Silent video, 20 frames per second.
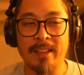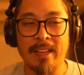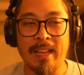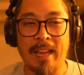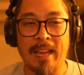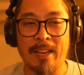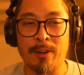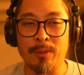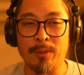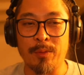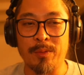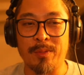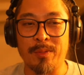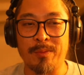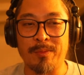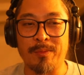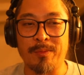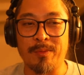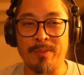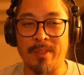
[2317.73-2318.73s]
I don't
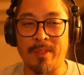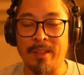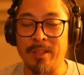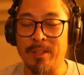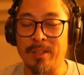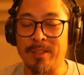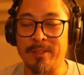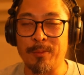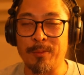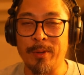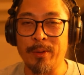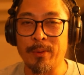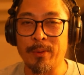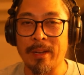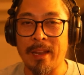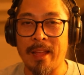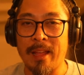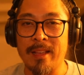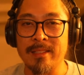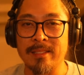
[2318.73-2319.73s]
think we
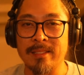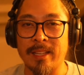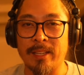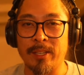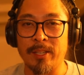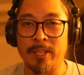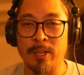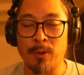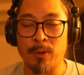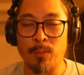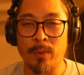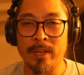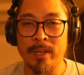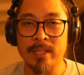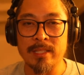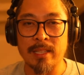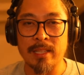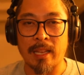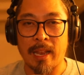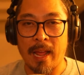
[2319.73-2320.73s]
realize, like, when
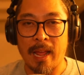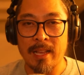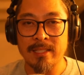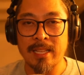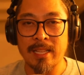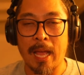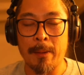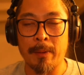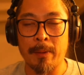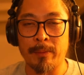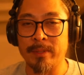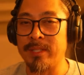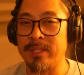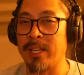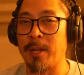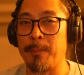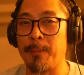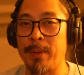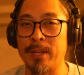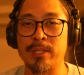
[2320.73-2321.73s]
is the last time I want to
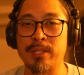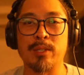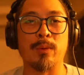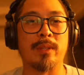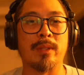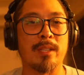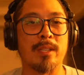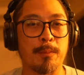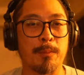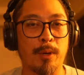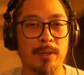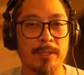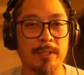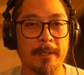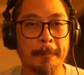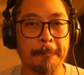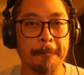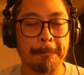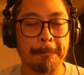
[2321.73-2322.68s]
take a picture with this person?